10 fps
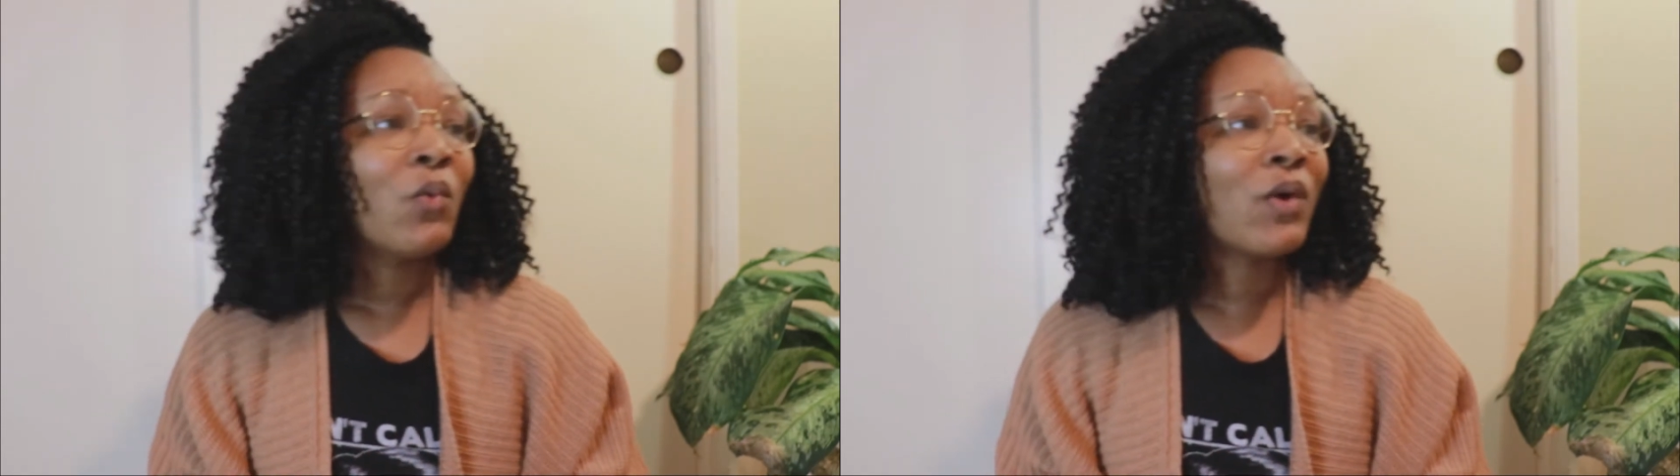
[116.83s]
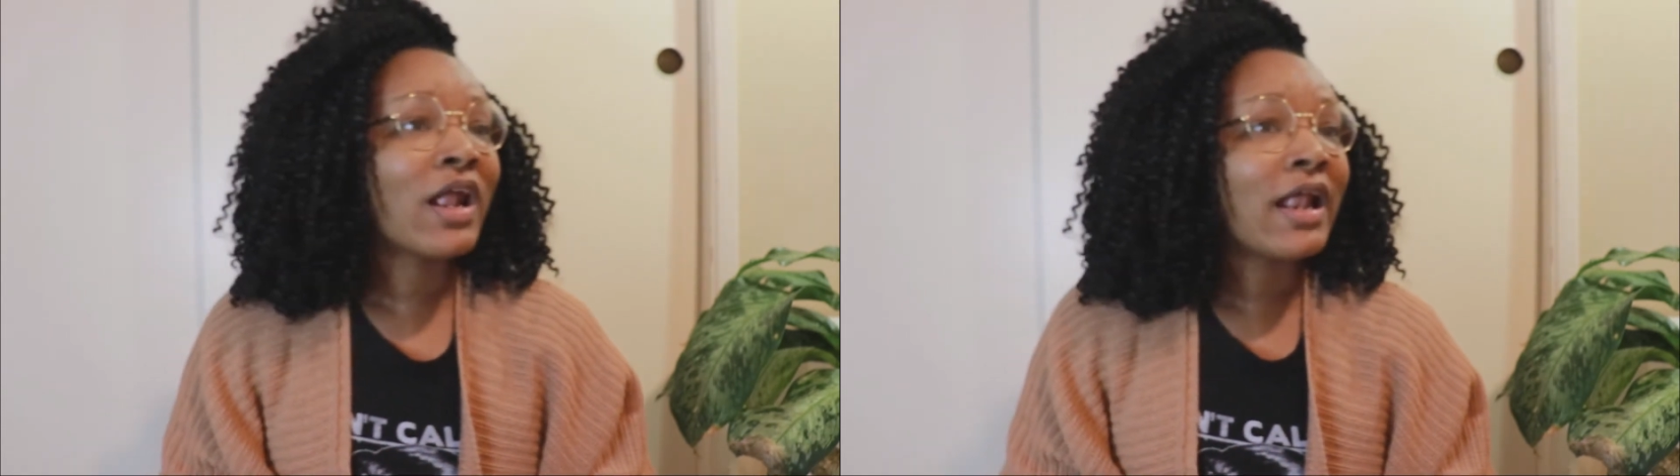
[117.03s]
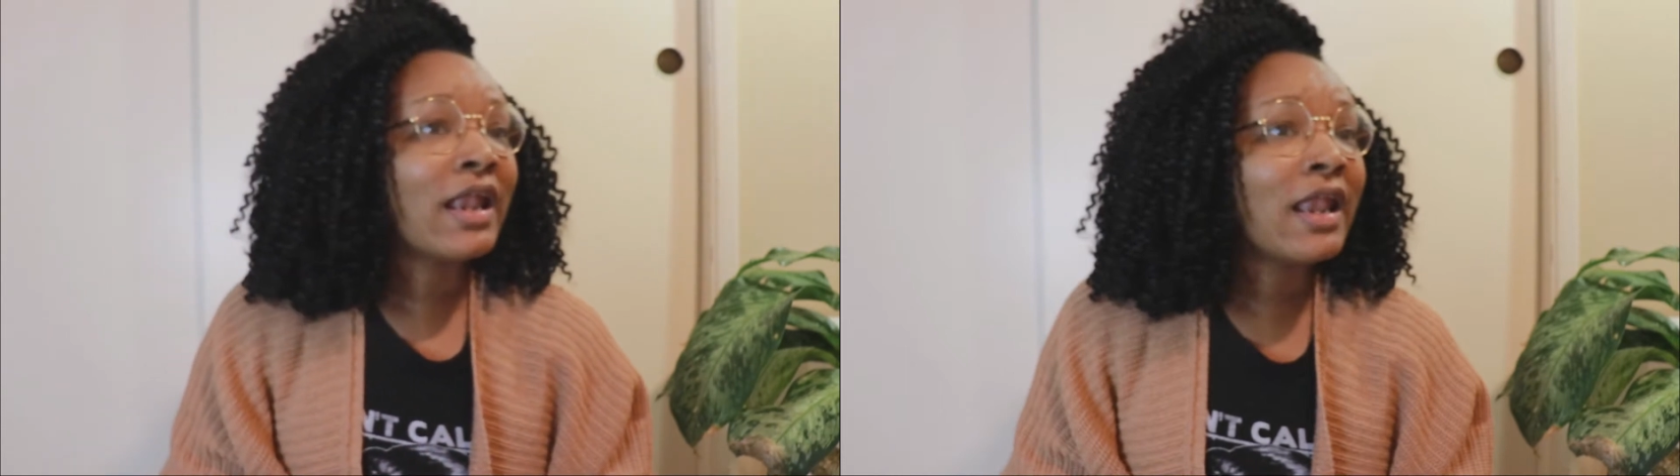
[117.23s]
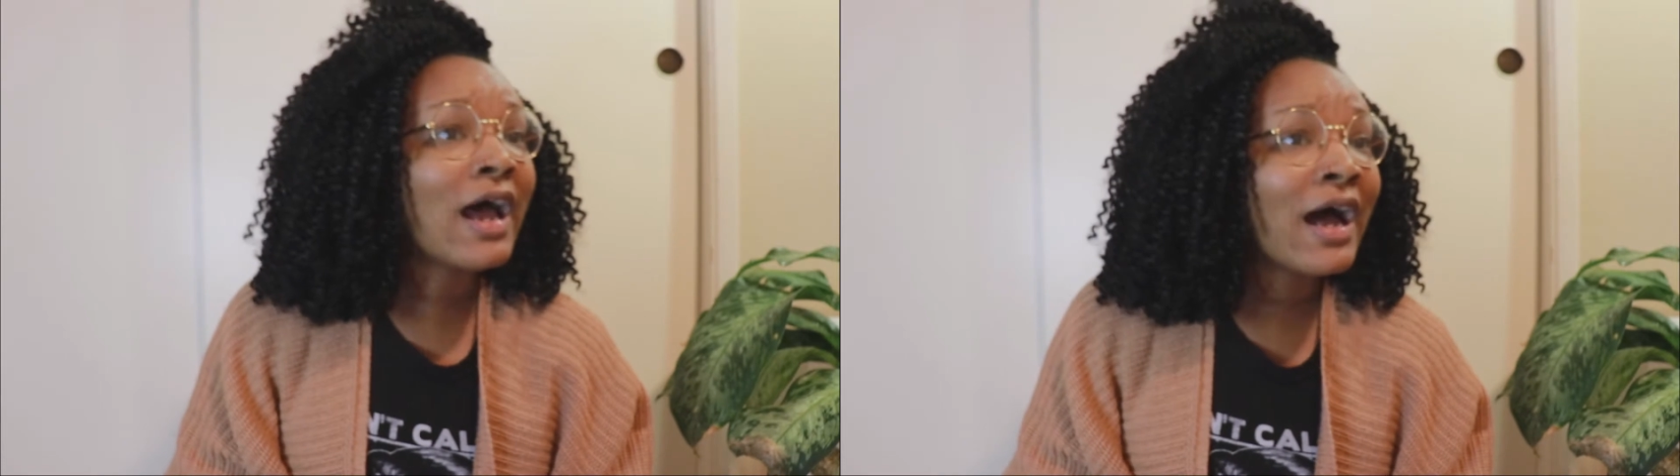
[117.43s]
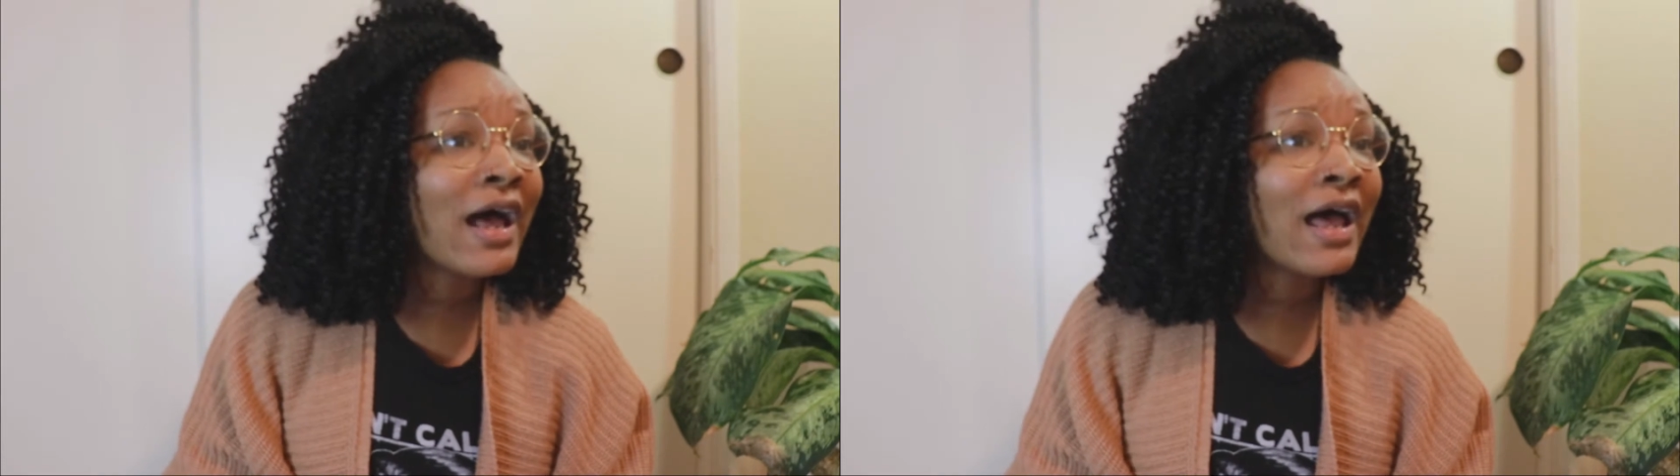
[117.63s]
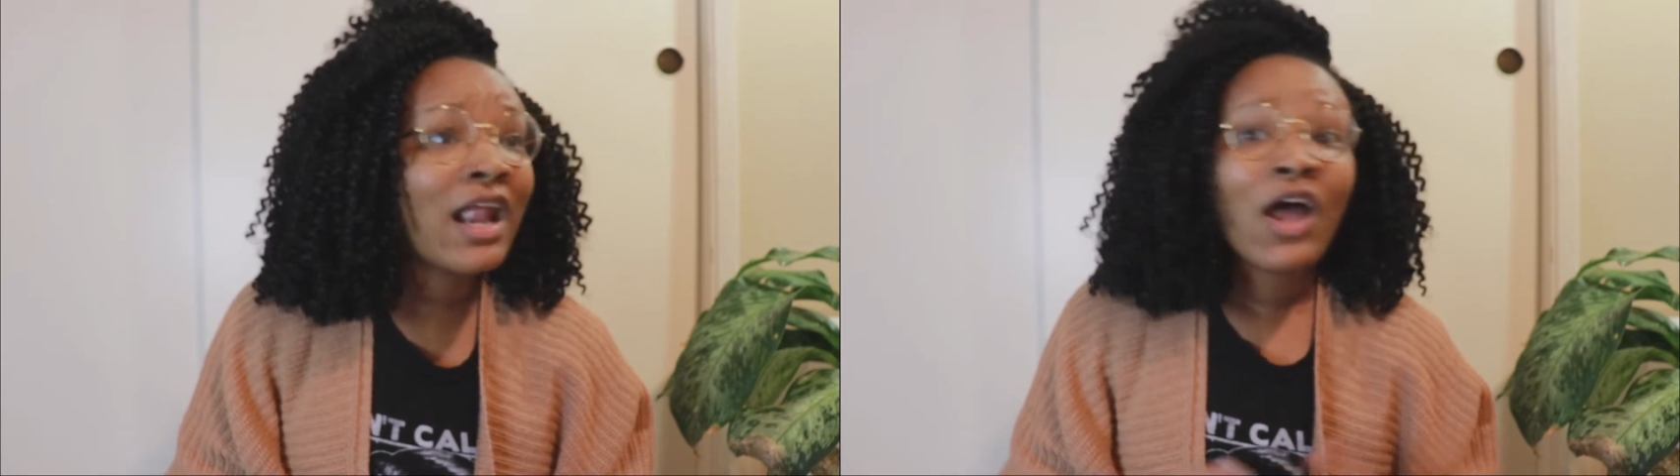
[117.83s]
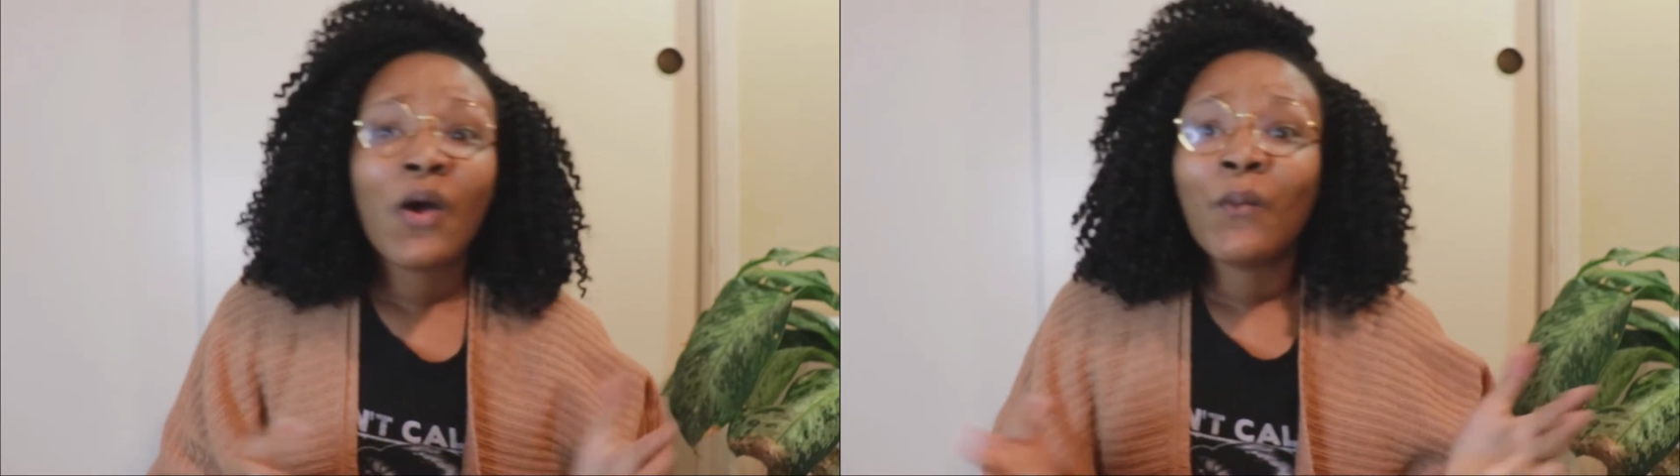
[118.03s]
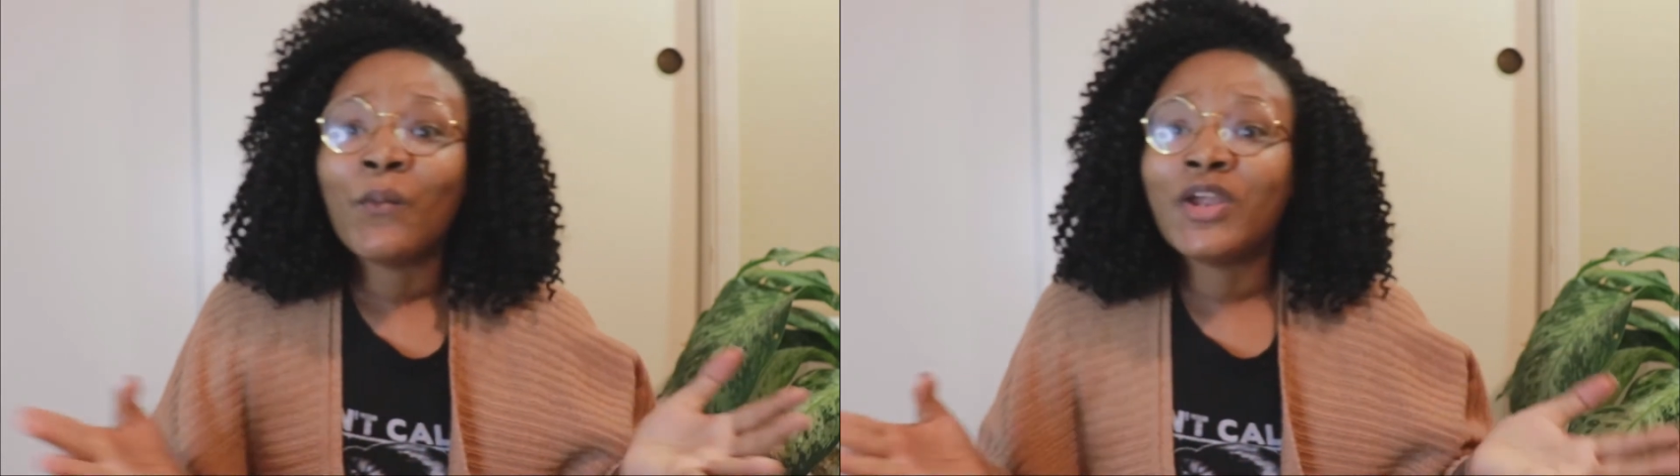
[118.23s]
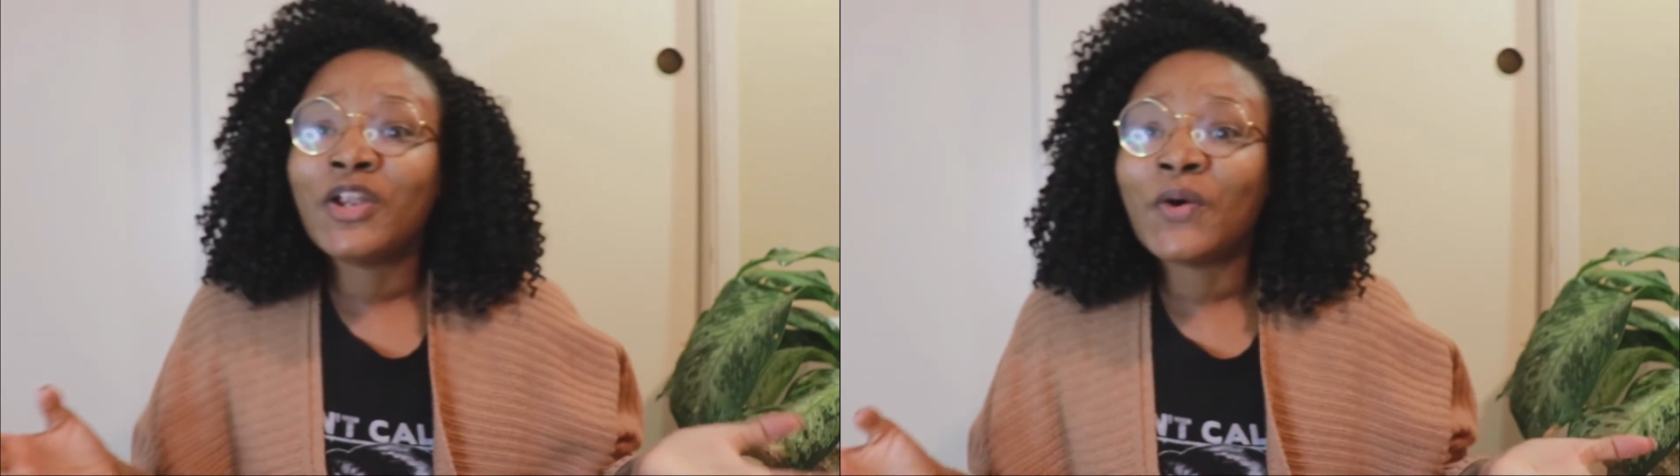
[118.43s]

what I not, we